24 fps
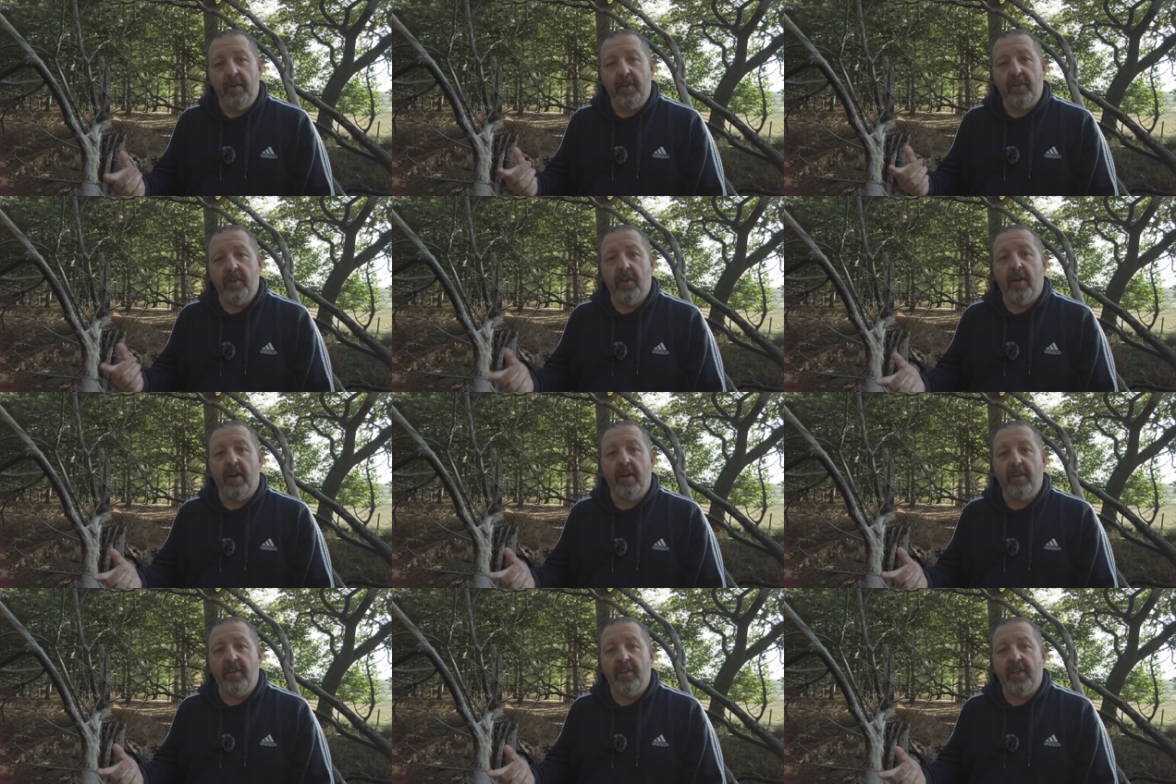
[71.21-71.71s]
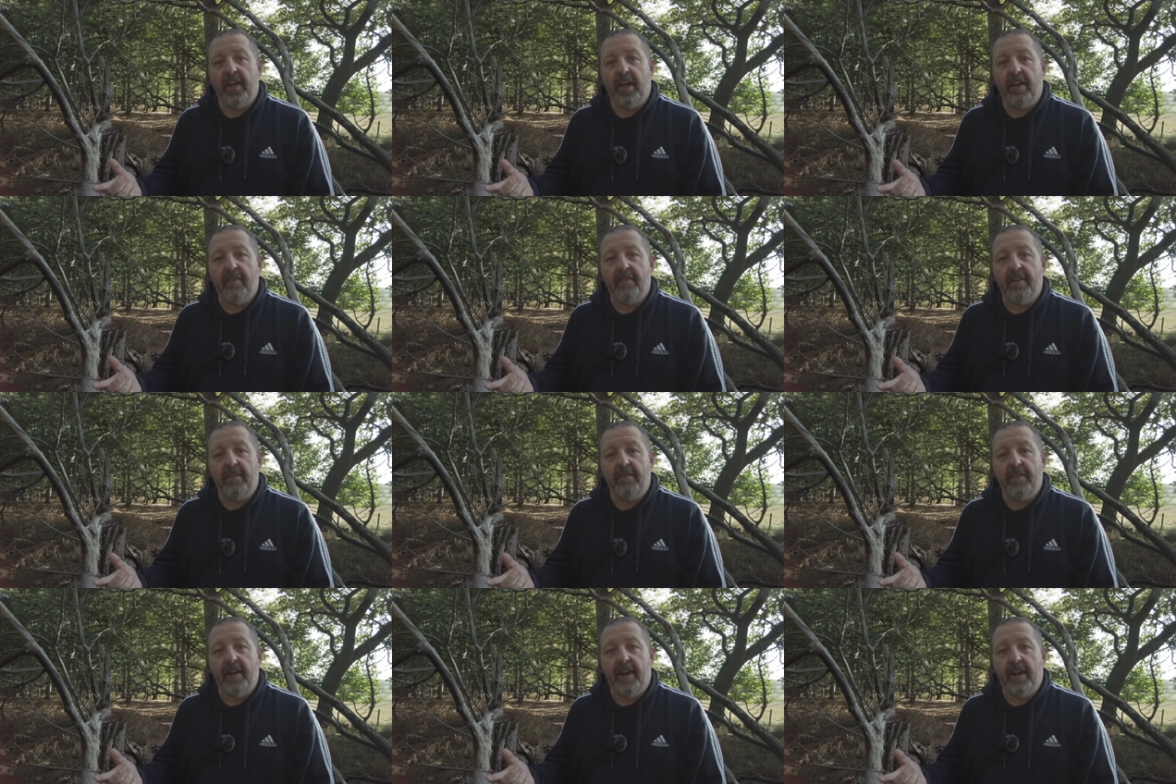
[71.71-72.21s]
which Aochuan
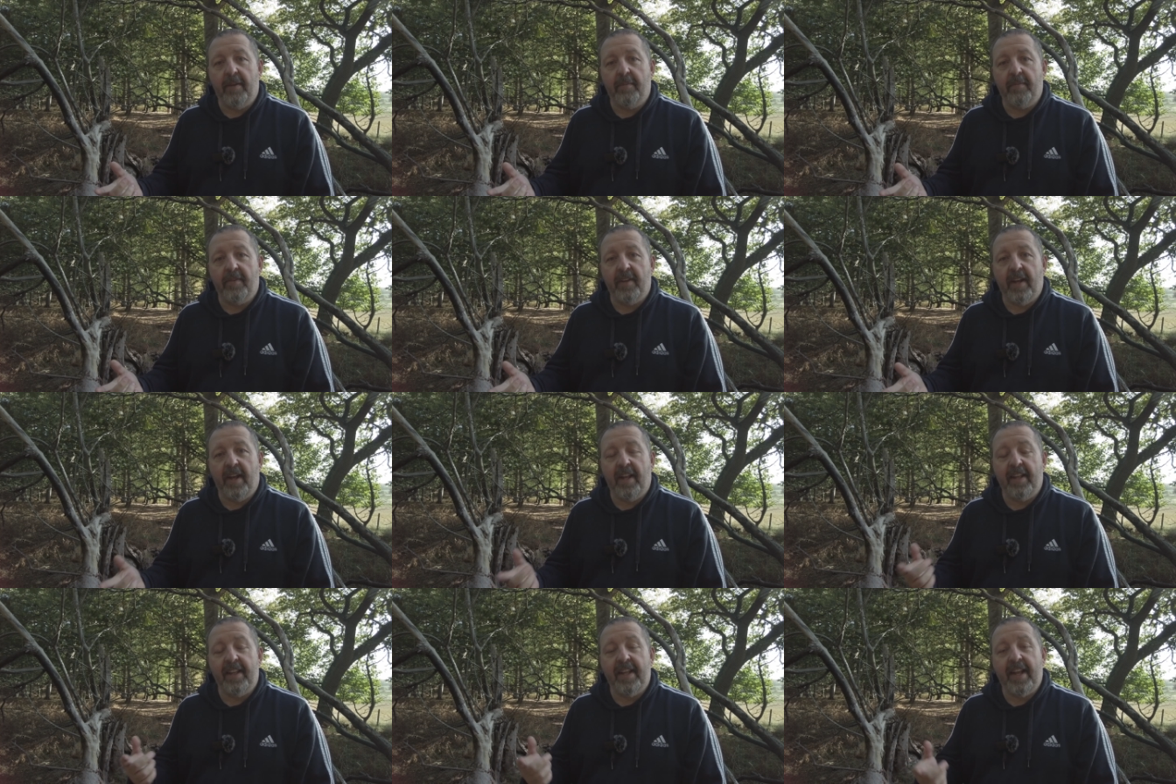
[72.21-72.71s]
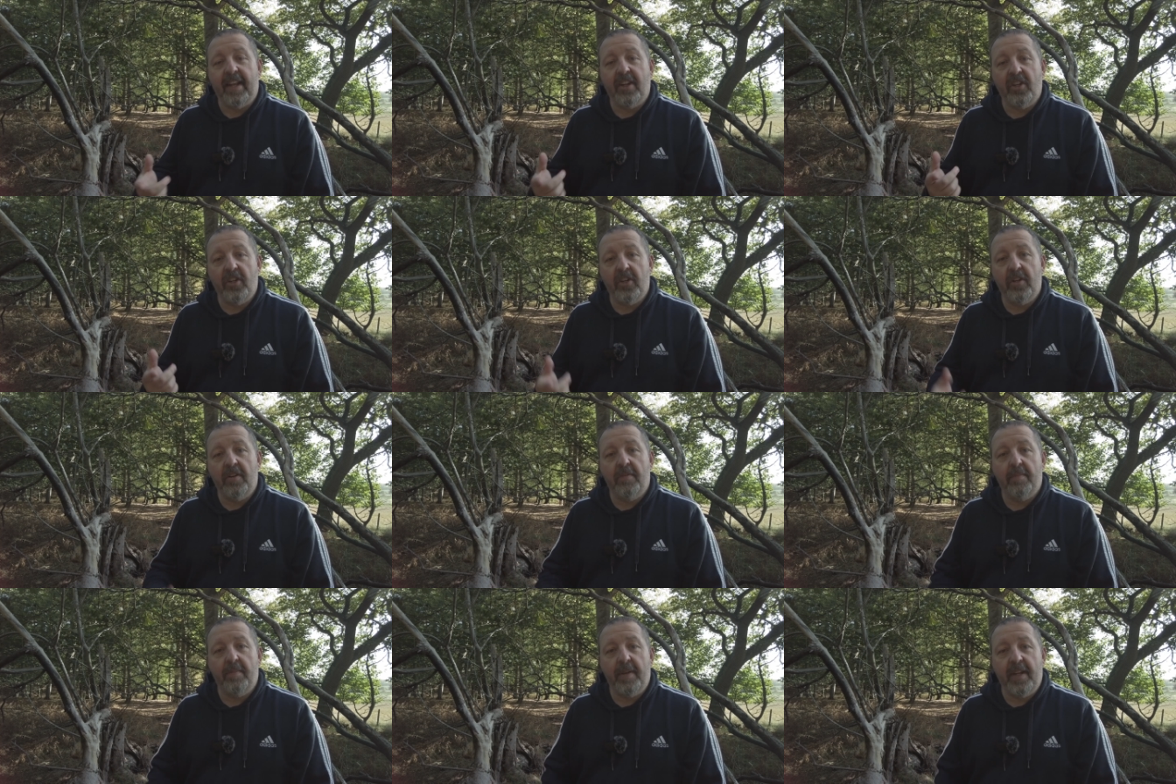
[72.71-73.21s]
have developed, and that
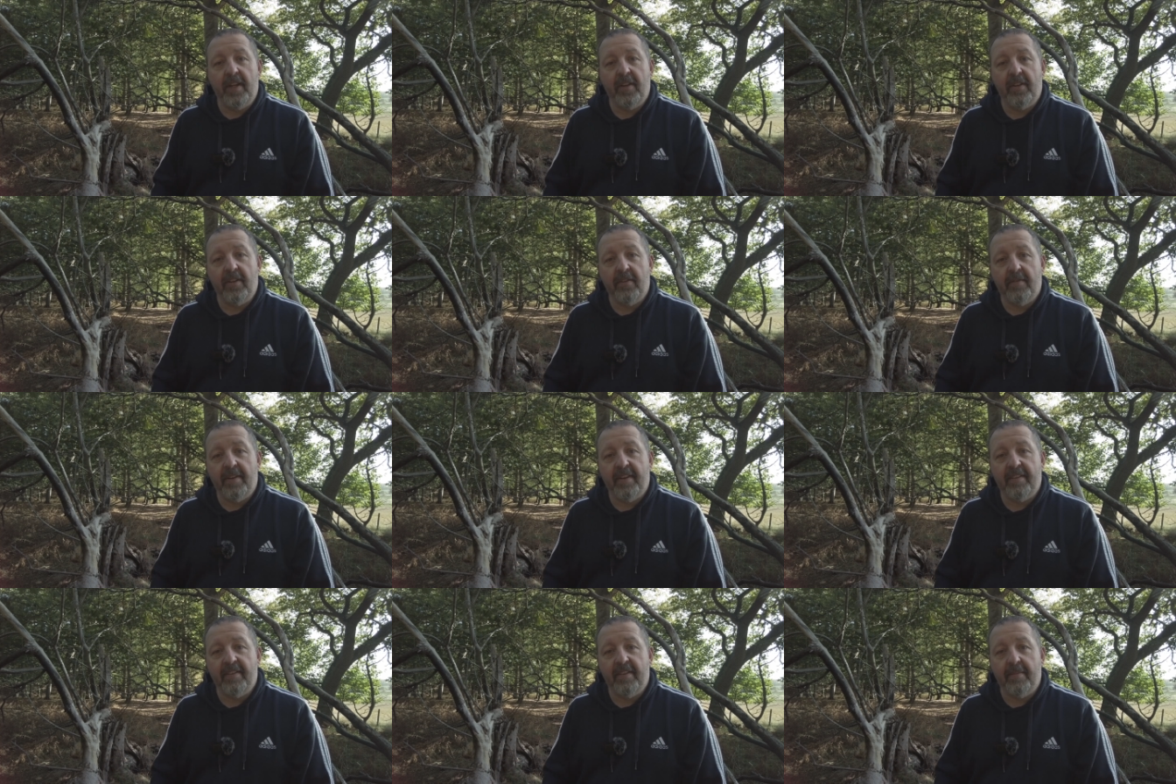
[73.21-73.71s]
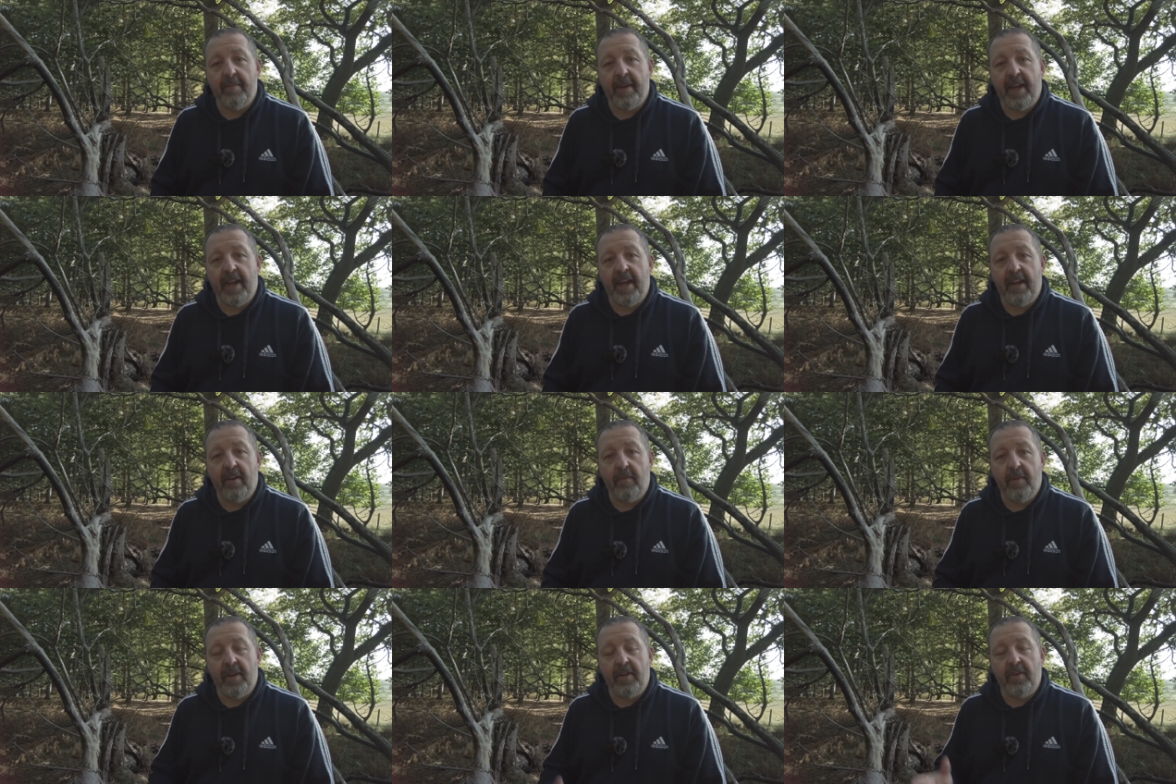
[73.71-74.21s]
shouldn't be
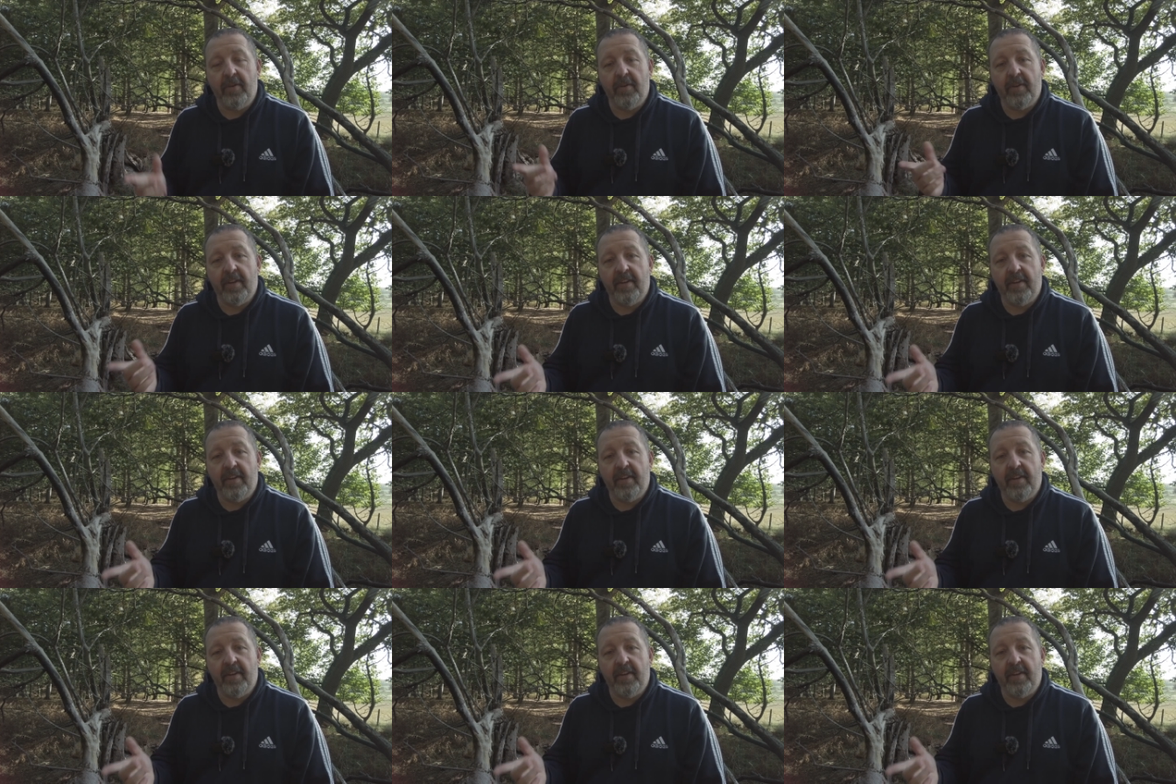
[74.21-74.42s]
underestimated when you're